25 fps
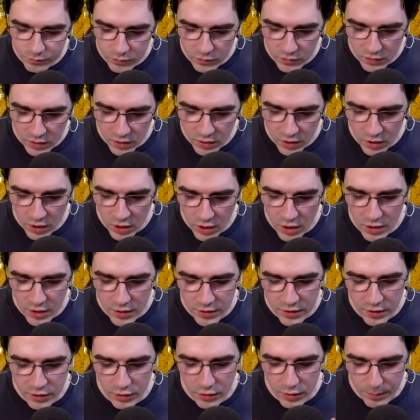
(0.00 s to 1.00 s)
uh, you know
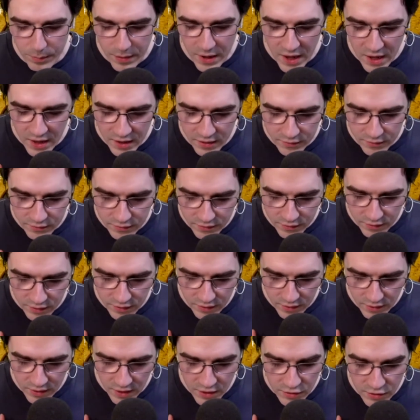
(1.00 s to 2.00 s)
the paths
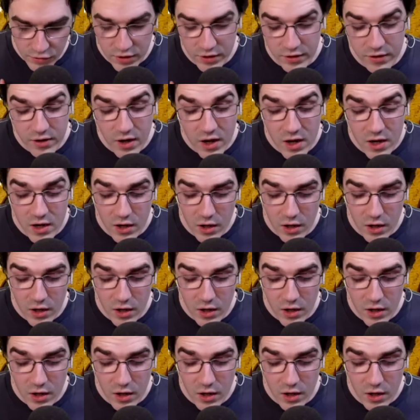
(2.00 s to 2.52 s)
that you can take.